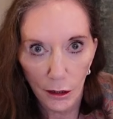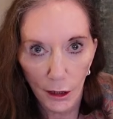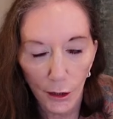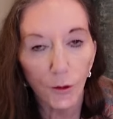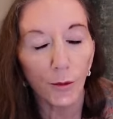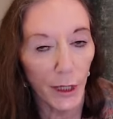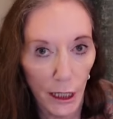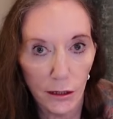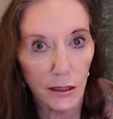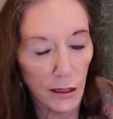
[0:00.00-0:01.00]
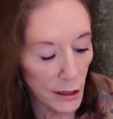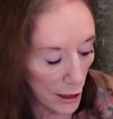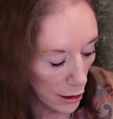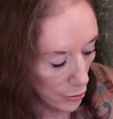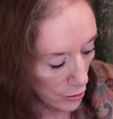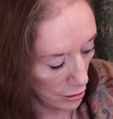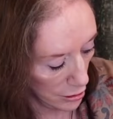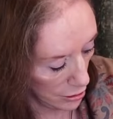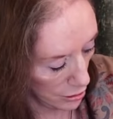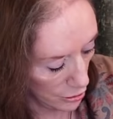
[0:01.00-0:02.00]
and will be handed down
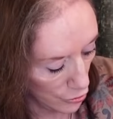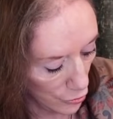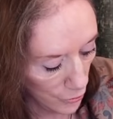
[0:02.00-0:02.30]
through the